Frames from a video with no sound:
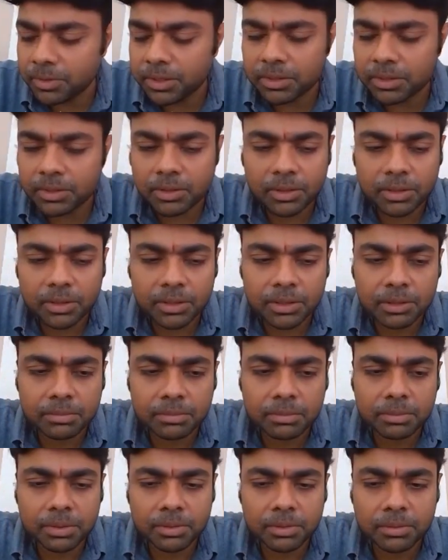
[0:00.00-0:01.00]
weird corner
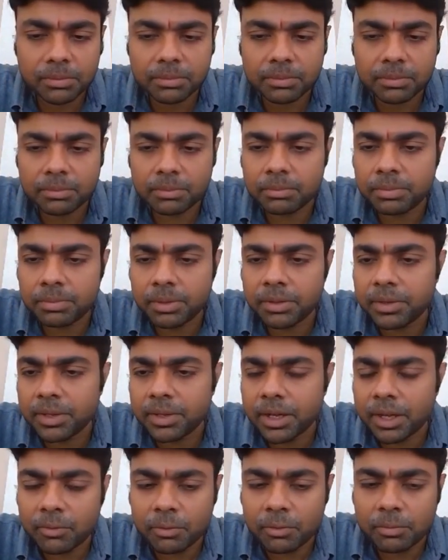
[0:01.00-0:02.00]
in
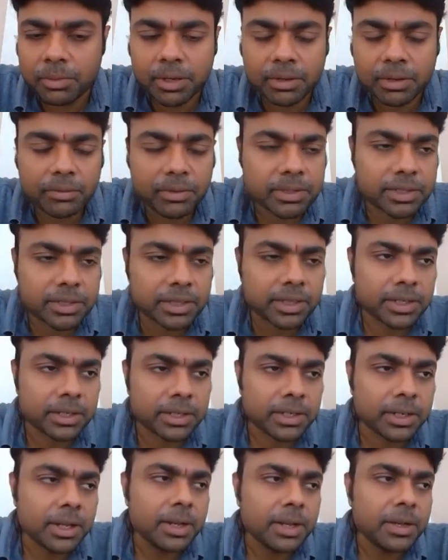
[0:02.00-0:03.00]
BVI would be investing
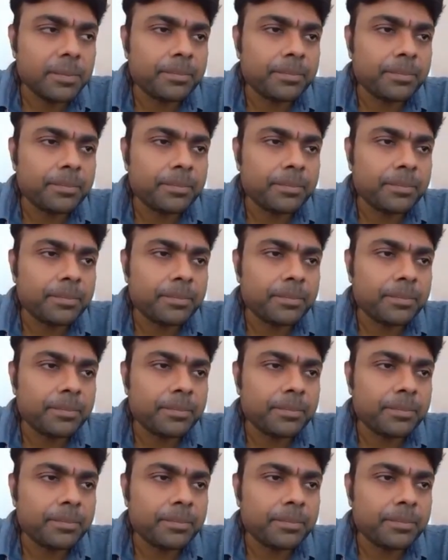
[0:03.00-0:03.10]
in